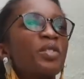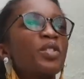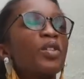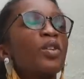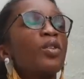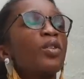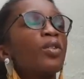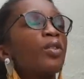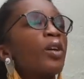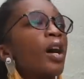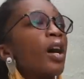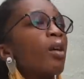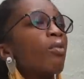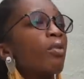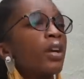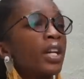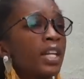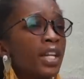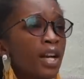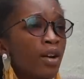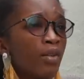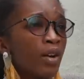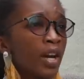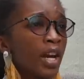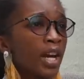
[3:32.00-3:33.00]
So
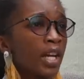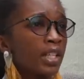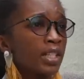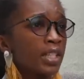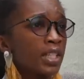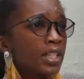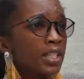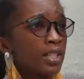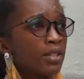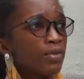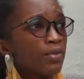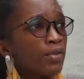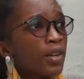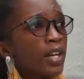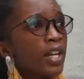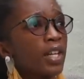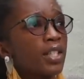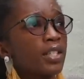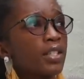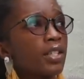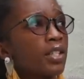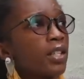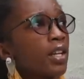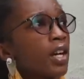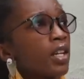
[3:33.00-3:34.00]
right now I identify
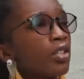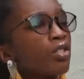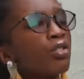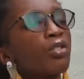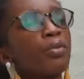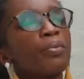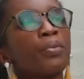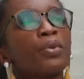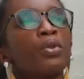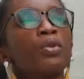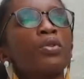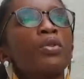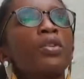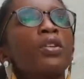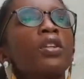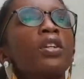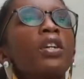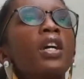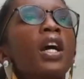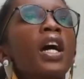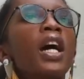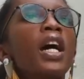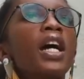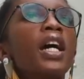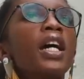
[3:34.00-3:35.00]
as an entrepreneur.
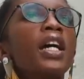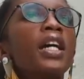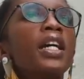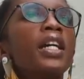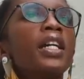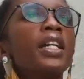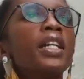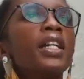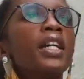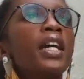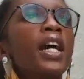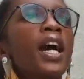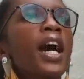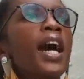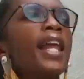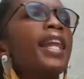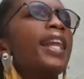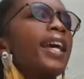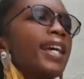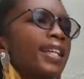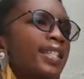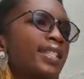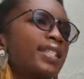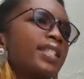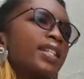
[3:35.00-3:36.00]
I
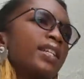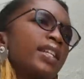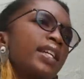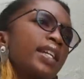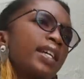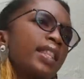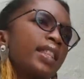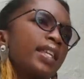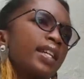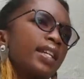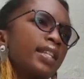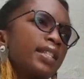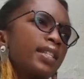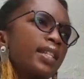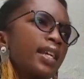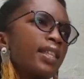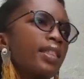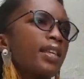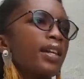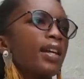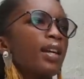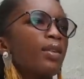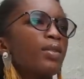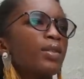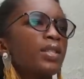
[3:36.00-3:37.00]
like studying things. I
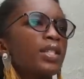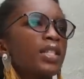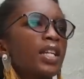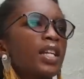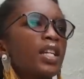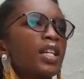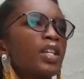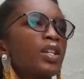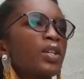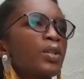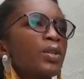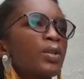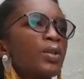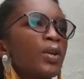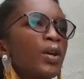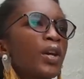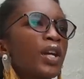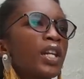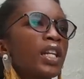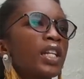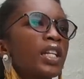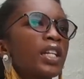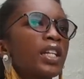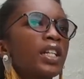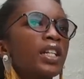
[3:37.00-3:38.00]
think I was telling you
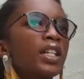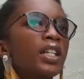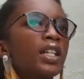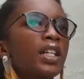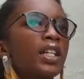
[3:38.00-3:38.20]
earlier.